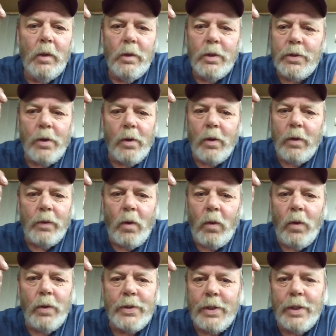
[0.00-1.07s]
So the
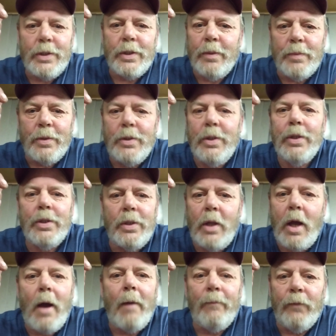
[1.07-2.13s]
whole system's just
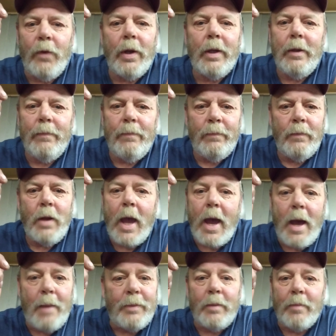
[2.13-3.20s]
not freaking
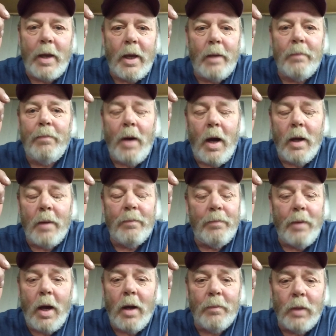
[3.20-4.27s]
happy, man.
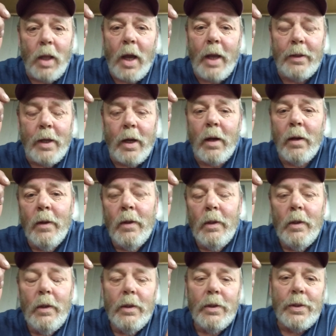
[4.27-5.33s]
Bottom line there.
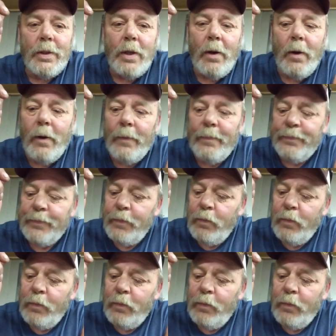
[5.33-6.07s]
So,